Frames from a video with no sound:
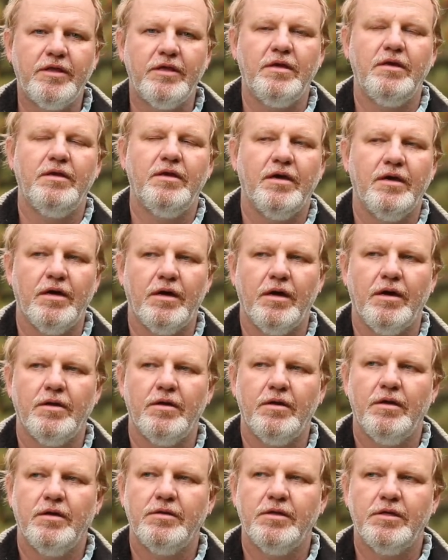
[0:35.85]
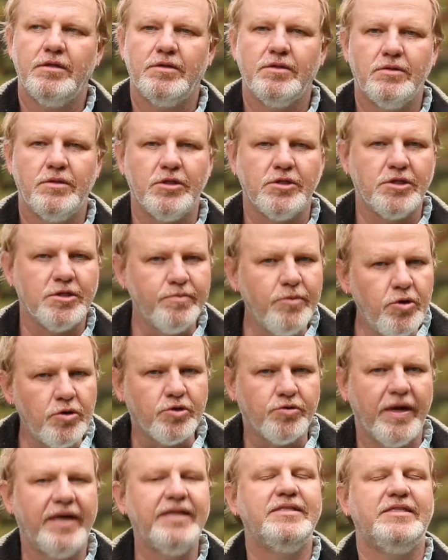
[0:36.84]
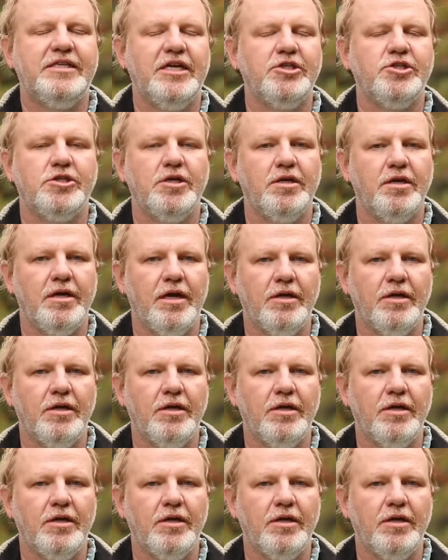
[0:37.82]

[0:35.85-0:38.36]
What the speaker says: the smooth transition